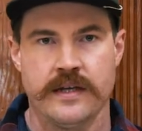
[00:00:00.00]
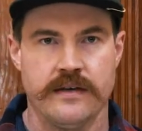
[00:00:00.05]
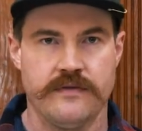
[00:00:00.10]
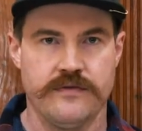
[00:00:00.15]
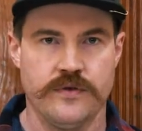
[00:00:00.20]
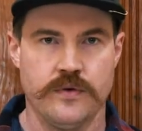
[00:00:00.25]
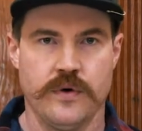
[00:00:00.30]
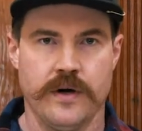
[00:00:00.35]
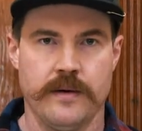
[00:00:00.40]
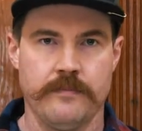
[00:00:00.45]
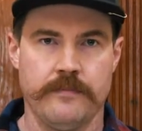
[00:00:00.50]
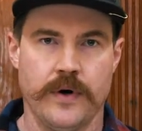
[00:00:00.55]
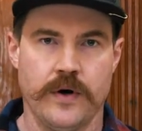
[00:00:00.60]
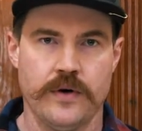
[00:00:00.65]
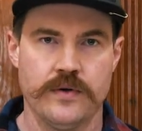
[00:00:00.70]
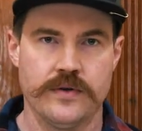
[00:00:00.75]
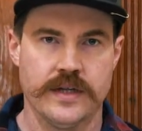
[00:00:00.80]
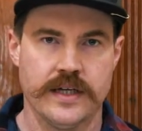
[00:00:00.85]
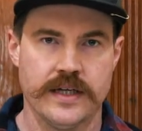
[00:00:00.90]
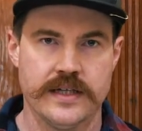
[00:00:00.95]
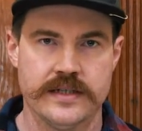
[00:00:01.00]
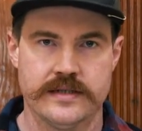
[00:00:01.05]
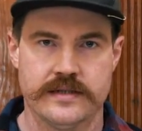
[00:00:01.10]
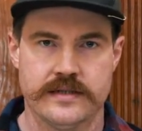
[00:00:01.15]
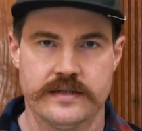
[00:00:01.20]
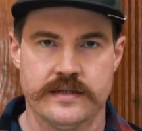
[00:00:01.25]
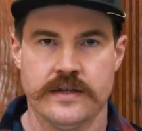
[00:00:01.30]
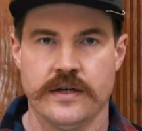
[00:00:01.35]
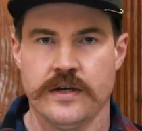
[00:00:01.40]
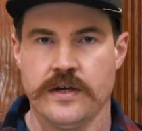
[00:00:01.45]
If you want
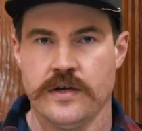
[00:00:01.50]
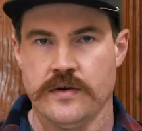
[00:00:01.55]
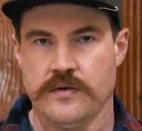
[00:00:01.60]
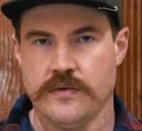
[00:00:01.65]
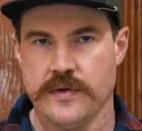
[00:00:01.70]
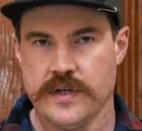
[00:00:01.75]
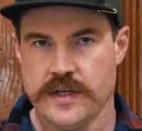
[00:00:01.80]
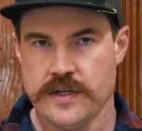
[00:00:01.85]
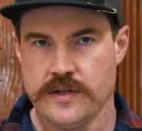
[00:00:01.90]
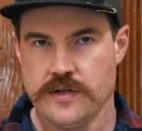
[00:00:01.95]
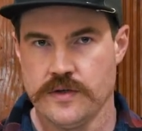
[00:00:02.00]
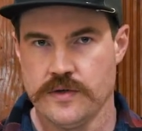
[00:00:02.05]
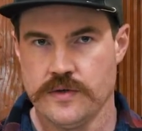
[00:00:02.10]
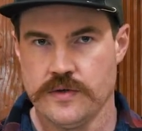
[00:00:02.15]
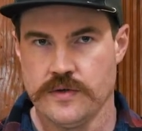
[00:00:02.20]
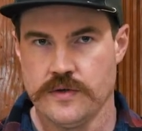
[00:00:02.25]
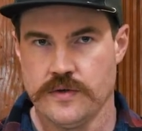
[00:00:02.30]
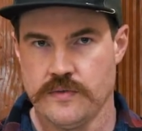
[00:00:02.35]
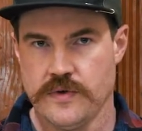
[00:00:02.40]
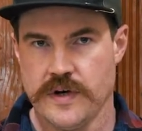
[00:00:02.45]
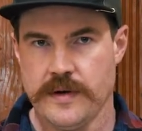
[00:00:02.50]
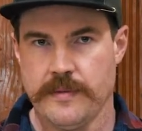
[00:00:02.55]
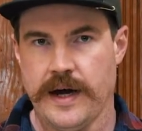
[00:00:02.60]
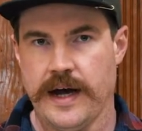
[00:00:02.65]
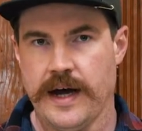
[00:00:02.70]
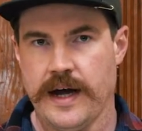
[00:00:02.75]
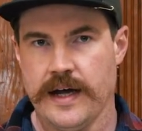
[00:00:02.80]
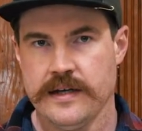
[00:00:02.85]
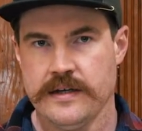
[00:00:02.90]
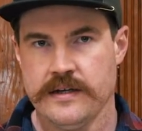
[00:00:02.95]
boneless, we can do rib
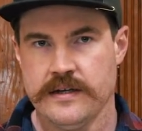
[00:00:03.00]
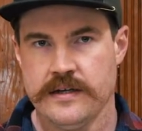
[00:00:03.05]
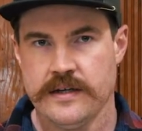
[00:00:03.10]
eye.